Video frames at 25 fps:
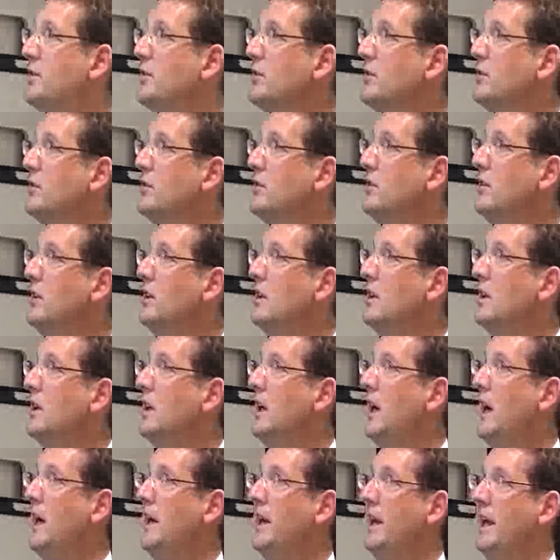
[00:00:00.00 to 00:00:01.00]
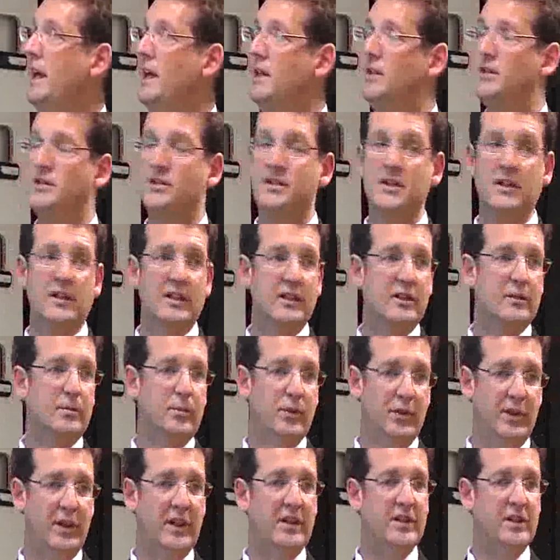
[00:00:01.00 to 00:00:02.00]
integral, and hence to this
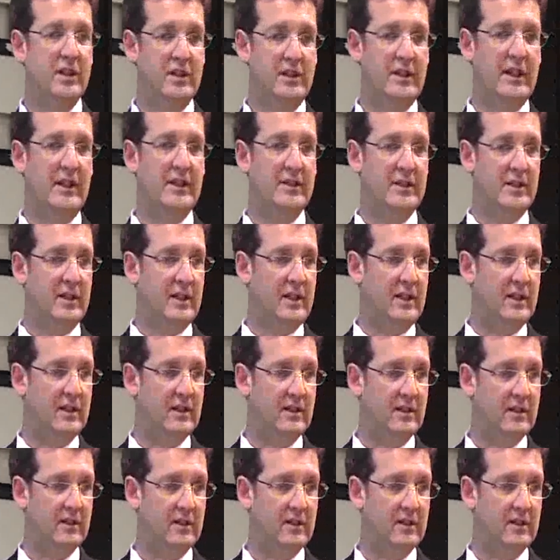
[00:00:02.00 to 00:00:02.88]
prediction density.